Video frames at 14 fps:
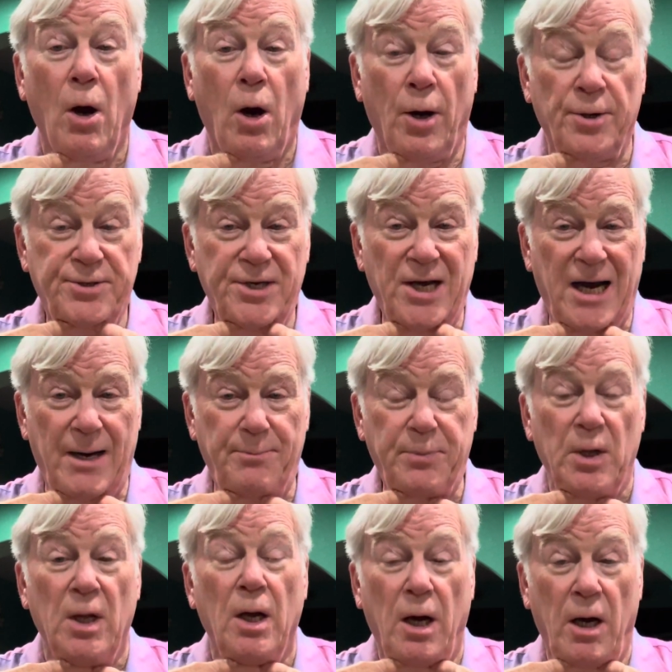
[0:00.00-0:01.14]
on
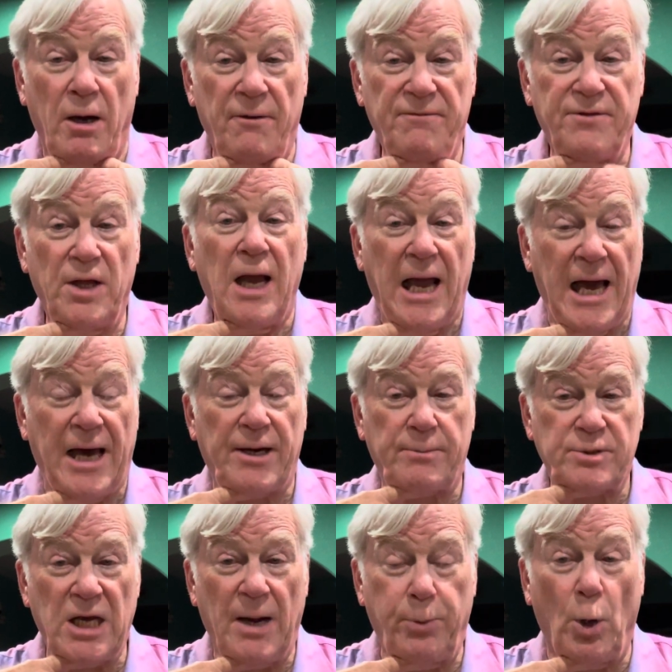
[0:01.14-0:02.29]
top of the
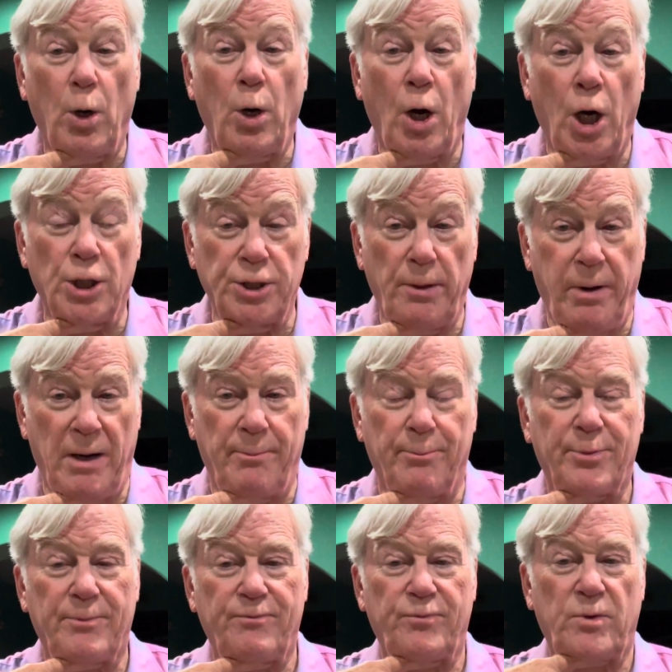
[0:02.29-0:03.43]
Adam's apple on the bump.
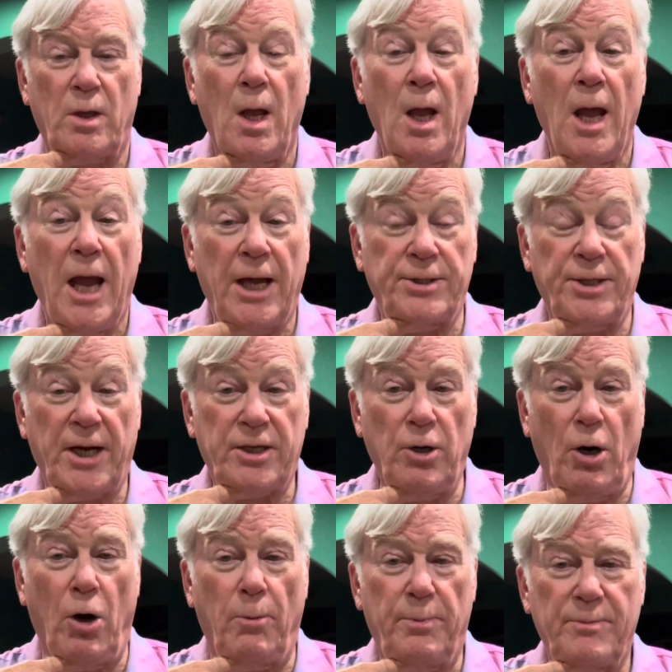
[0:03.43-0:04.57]
And then I
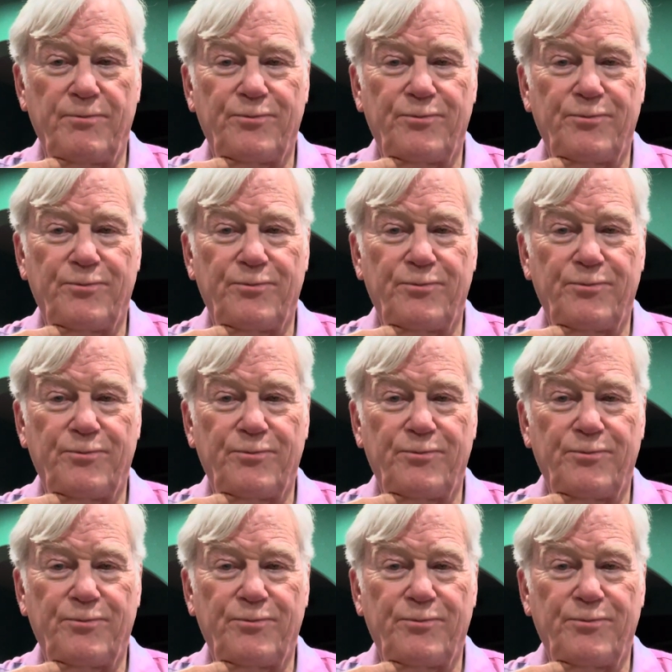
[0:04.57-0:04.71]
gulp.